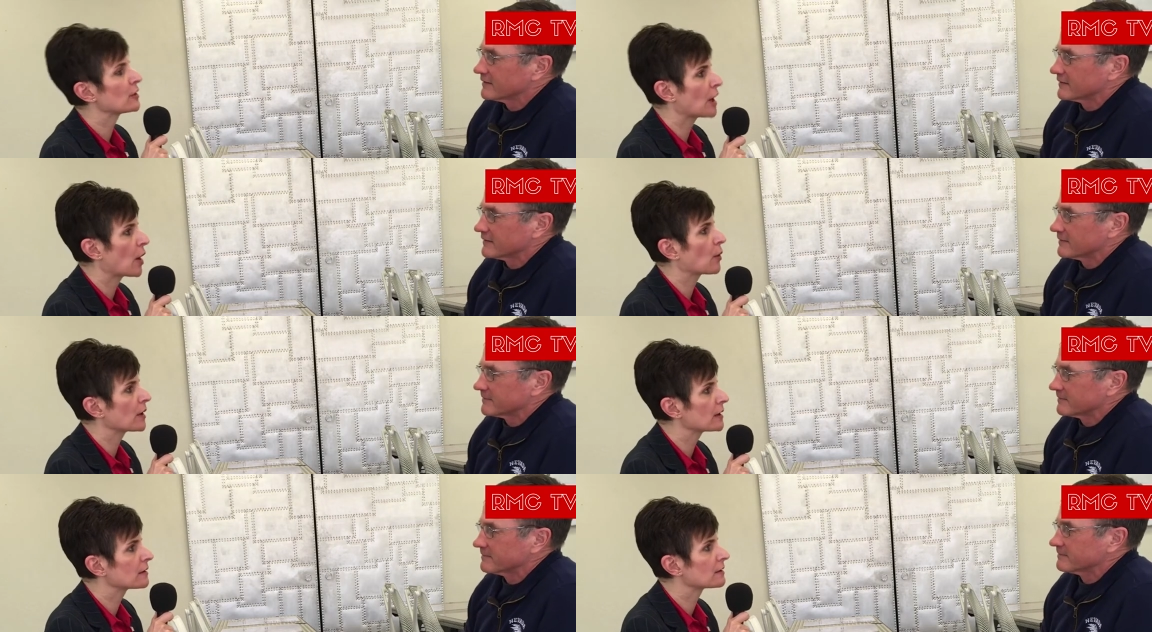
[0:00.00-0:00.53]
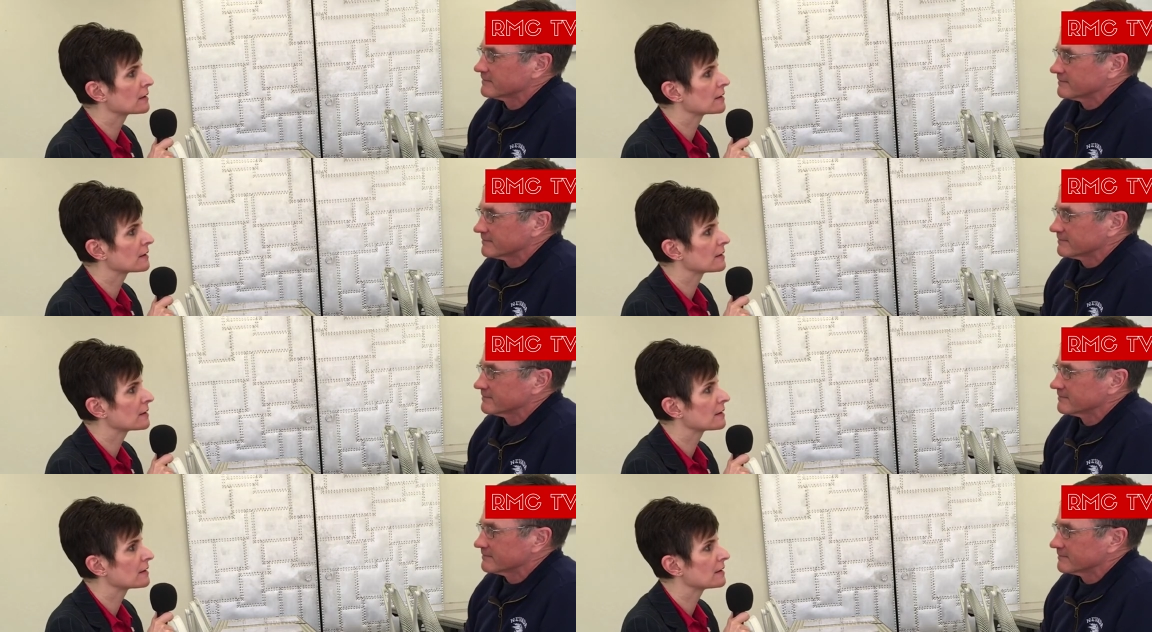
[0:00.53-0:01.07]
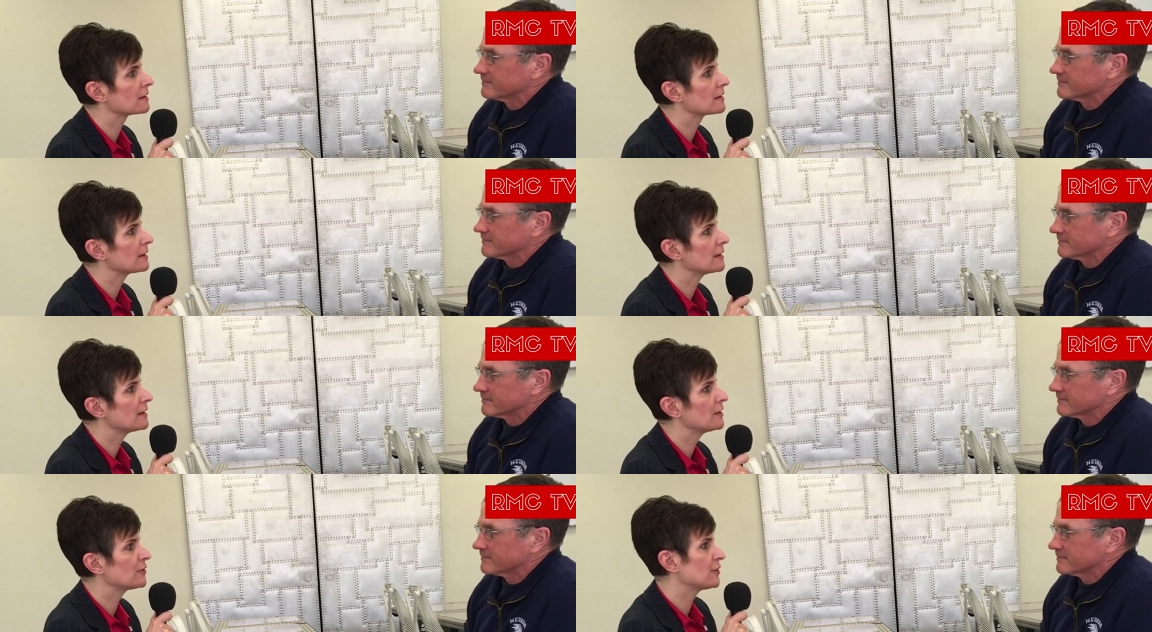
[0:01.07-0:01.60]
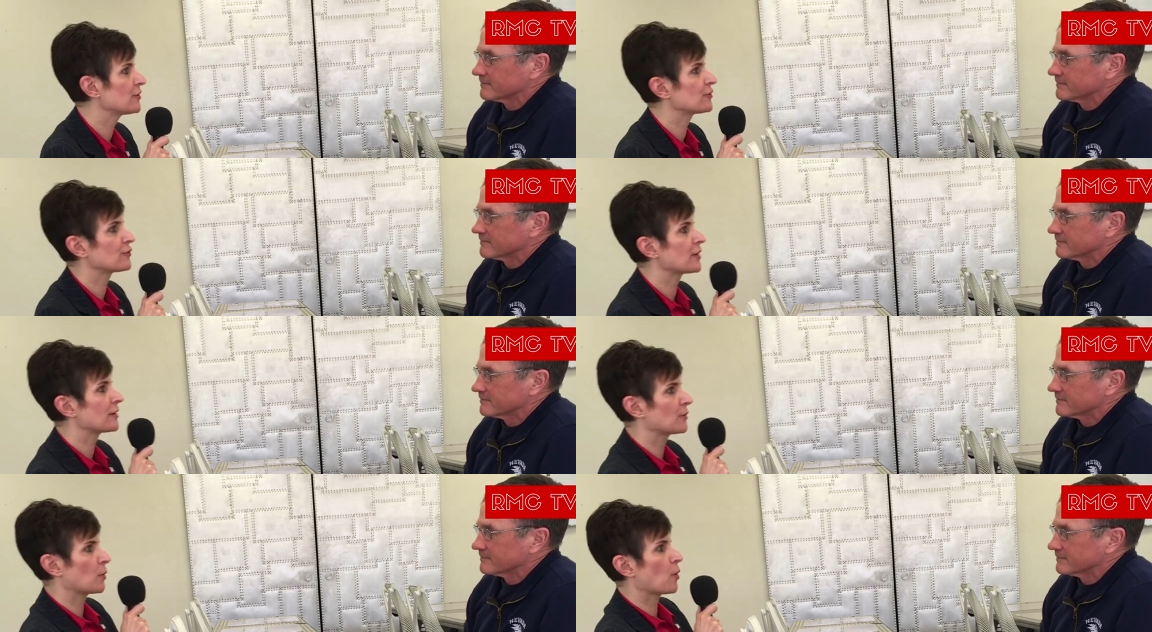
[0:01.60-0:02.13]
Speaker 1: you're going, you're
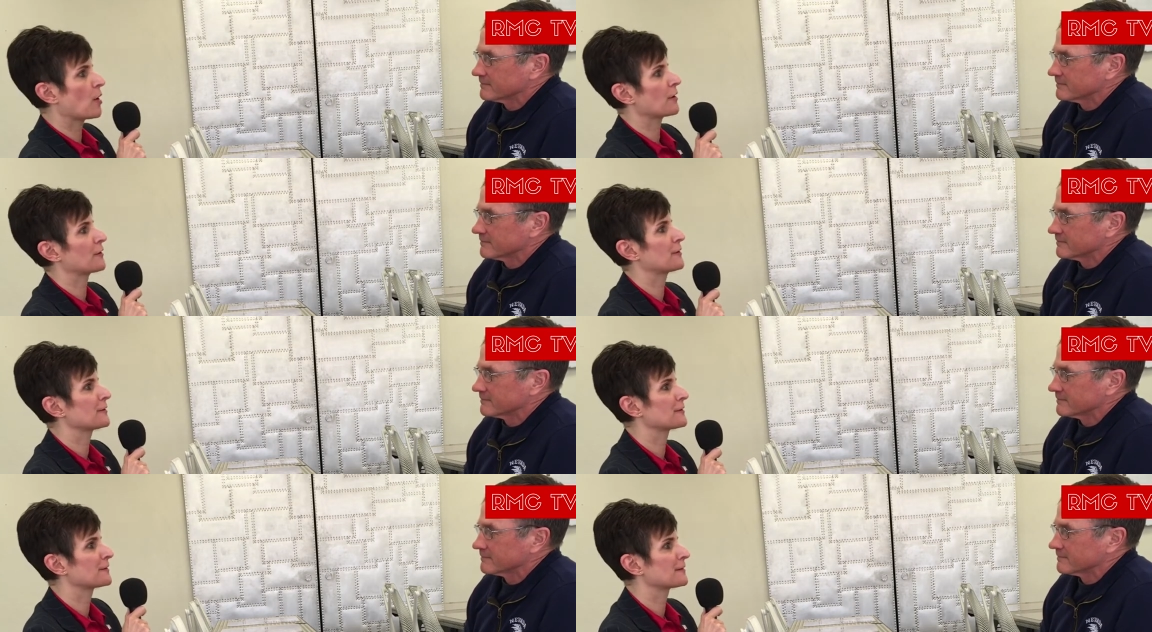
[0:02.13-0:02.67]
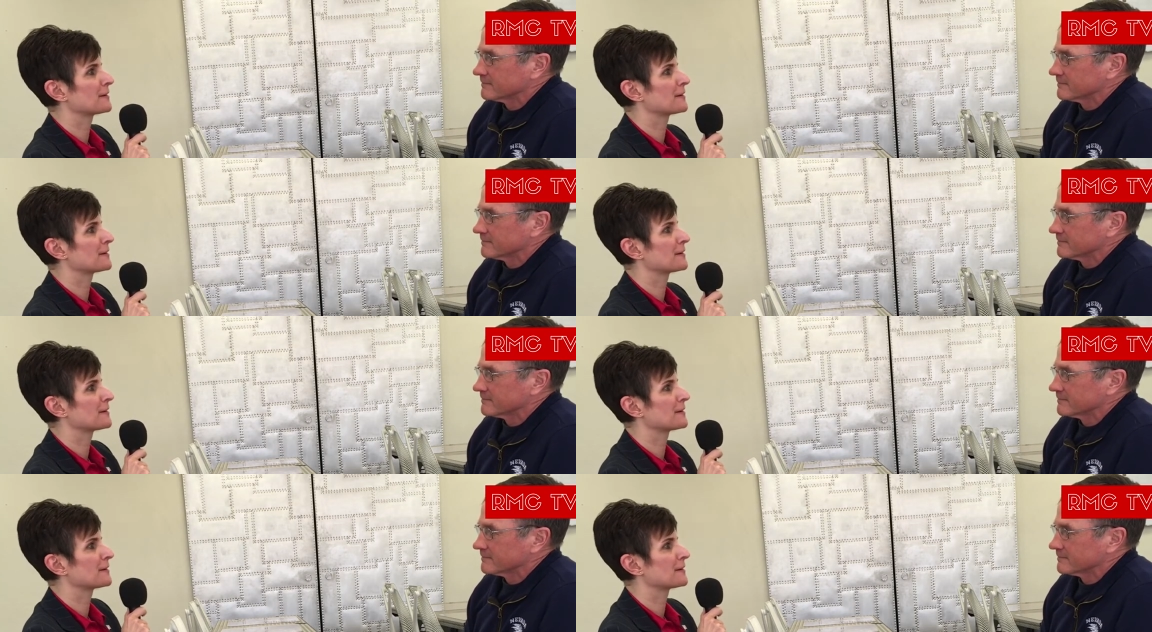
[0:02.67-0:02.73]
just treading water.